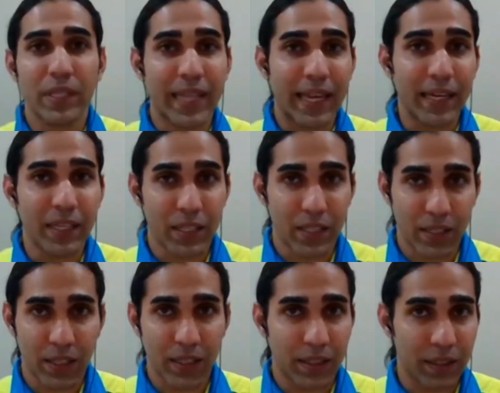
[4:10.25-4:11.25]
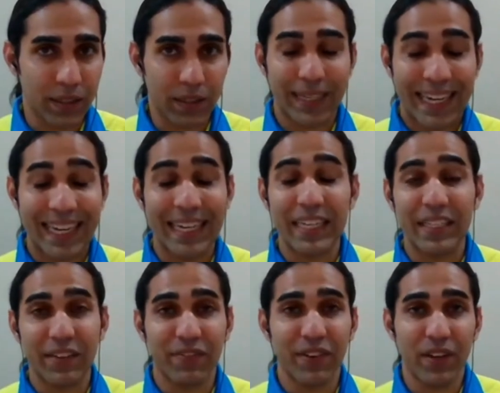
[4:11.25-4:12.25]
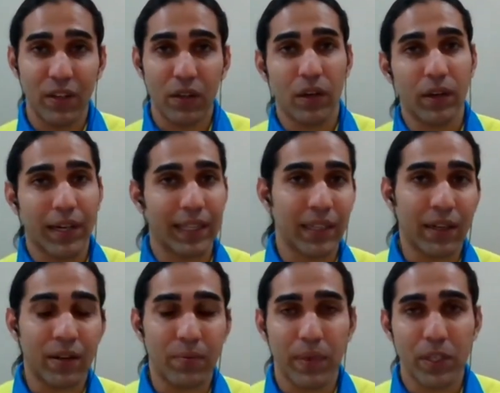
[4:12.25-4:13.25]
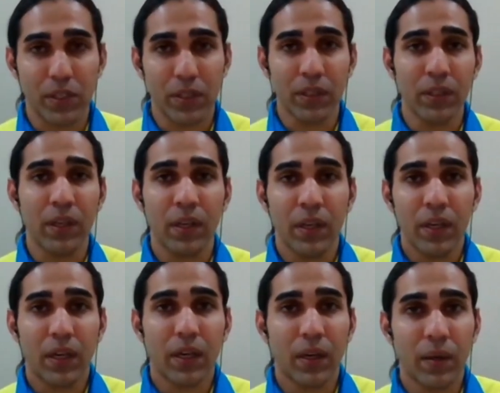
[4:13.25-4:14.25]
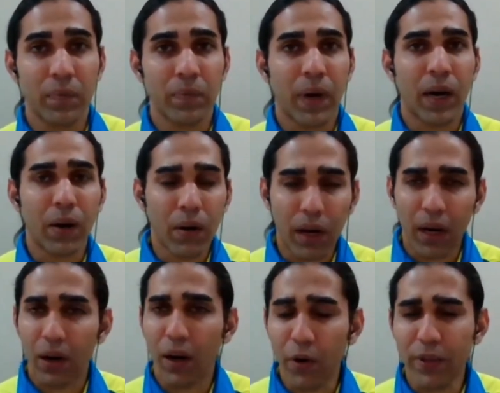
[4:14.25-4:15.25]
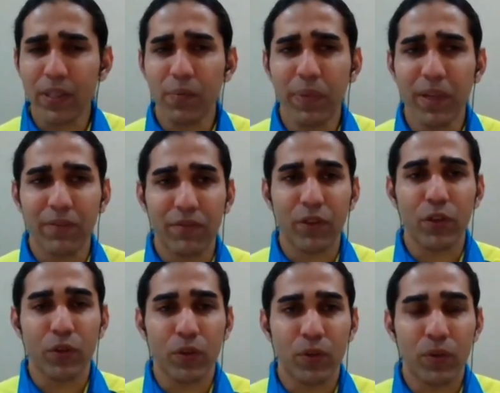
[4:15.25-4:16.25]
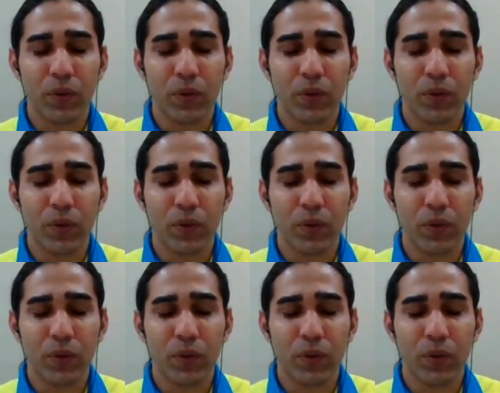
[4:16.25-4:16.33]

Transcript: the standards uh, clearly differ, uh, Qatar and Malaysia. Um, how, sure. how how has it been for you?